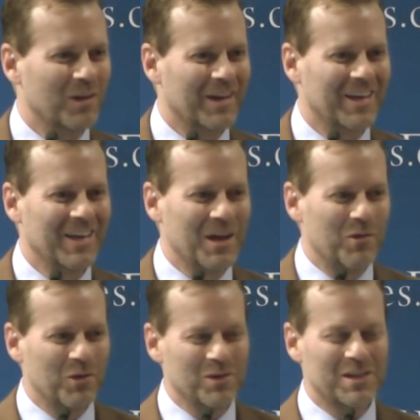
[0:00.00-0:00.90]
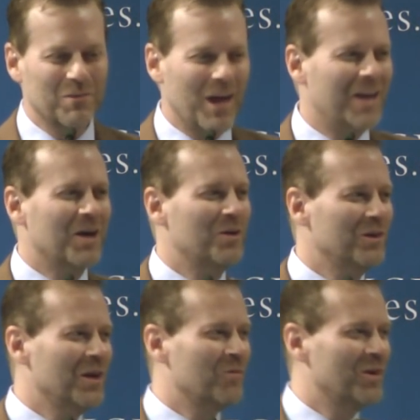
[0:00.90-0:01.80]
Like, if there was some
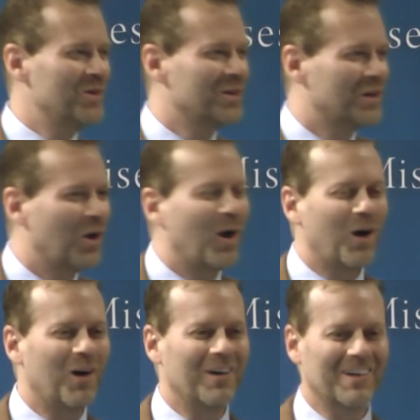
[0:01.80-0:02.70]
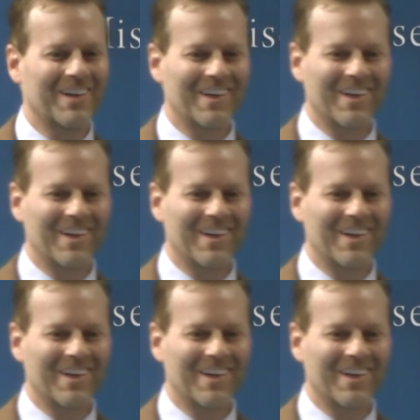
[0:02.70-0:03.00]
800 number you could call,